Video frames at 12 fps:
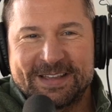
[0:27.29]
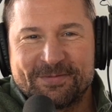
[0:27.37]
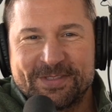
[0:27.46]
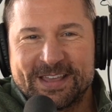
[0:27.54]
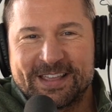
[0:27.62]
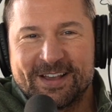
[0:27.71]

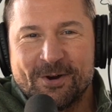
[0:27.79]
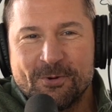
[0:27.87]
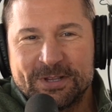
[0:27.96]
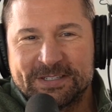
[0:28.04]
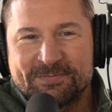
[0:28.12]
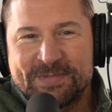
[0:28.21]
thing.
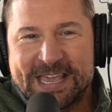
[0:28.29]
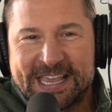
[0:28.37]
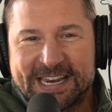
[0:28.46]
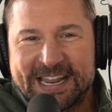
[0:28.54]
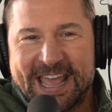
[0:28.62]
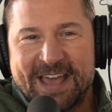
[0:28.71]
Always making
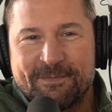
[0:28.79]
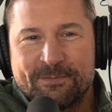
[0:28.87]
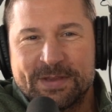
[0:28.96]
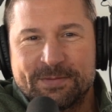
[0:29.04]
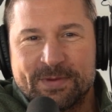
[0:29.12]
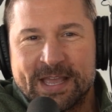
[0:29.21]
it happen,
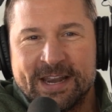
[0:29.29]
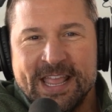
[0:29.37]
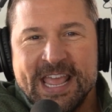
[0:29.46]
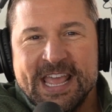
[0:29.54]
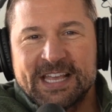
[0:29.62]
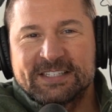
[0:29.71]
big man.
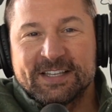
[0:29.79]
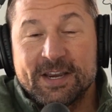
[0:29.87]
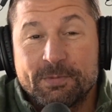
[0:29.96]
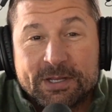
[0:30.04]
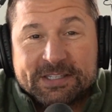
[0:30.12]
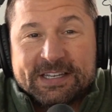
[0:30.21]
Excited
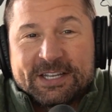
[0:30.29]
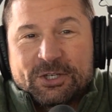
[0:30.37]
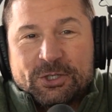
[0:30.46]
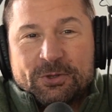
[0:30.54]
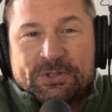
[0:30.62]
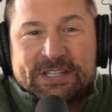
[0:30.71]
about today's
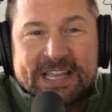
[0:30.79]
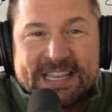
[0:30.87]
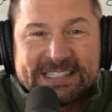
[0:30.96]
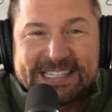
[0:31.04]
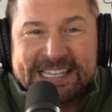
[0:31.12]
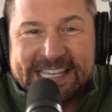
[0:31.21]
show.
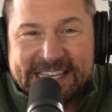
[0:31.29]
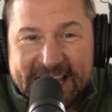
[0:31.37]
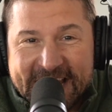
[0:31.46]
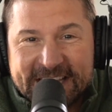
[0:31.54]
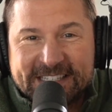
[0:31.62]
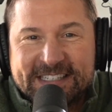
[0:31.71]
Today's
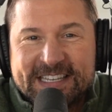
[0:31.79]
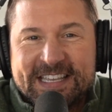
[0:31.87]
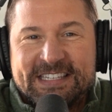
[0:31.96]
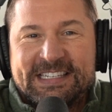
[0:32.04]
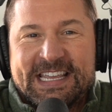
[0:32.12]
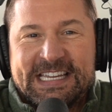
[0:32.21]
guest
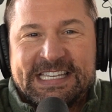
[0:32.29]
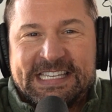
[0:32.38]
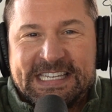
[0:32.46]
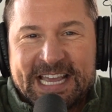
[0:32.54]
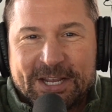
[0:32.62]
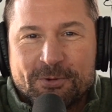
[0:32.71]
is a
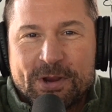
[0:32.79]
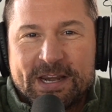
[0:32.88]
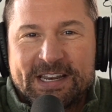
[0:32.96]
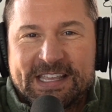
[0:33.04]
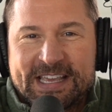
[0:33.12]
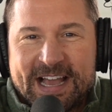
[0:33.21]

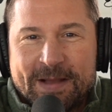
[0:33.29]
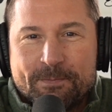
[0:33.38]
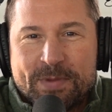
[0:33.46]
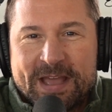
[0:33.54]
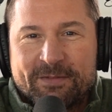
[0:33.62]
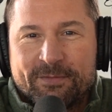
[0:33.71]
decorated
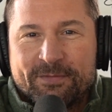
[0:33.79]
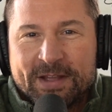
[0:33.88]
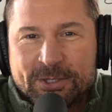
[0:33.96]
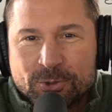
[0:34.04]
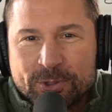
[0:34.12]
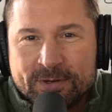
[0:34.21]
combat
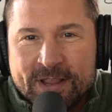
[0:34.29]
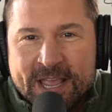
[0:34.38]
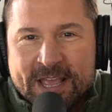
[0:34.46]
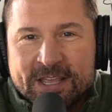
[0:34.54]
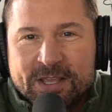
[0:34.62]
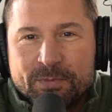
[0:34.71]
veteran
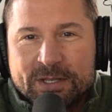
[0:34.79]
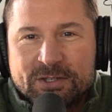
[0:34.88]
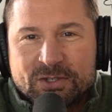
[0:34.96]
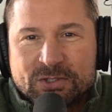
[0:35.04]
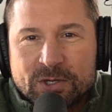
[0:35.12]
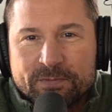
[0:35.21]
committed to
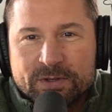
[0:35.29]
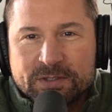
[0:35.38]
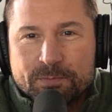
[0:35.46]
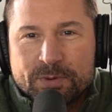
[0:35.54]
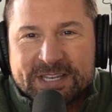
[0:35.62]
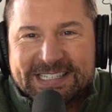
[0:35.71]
service,
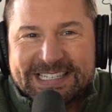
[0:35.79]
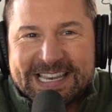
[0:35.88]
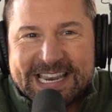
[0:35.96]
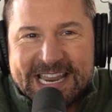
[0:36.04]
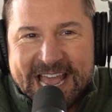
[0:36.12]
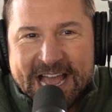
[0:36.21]
but is
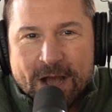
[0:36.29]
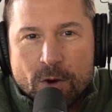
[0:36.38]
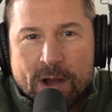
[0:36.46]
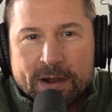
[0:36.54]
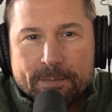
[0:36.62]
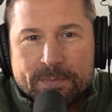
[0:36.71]
now
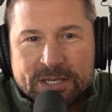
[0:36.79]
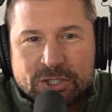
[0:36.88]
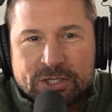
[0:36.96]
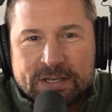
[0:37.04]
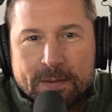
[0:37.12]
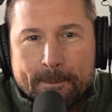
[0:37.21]
on a
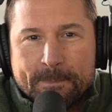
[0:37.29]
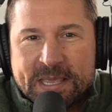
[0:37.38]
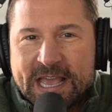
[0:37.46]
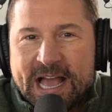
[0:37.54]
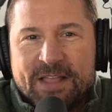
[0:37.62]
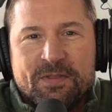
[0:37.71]
mission
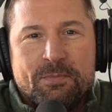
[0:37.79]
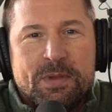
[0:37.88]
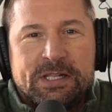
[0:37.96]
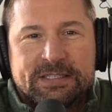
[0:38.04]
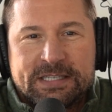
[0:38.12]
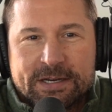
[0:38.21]
beyond the
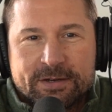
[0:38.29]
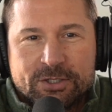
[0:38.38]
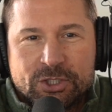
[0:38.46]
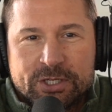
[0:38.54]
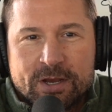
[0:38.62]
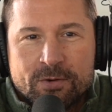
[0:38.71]
military,
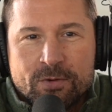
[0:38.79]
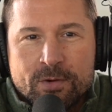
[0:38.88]
Gino,